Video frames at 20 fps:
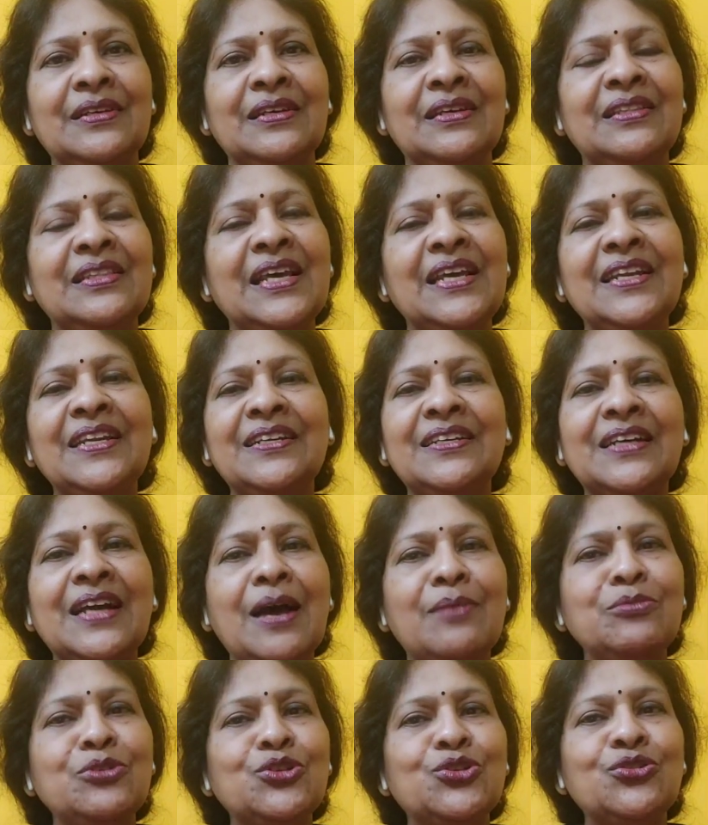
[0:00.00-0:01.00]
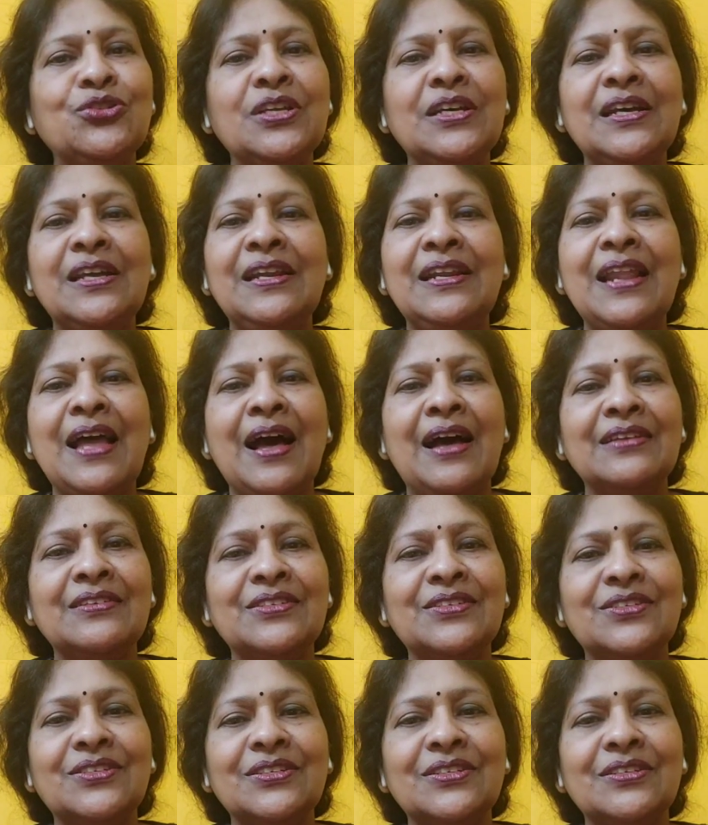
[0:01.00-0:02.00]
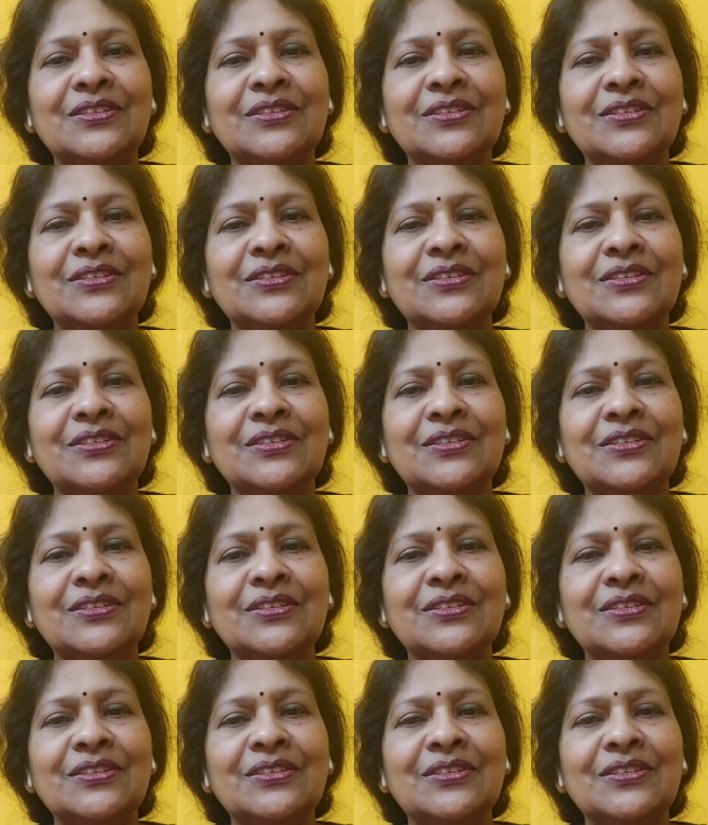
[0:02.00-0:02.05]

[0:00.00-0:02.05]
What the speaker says: Then it comes to the last,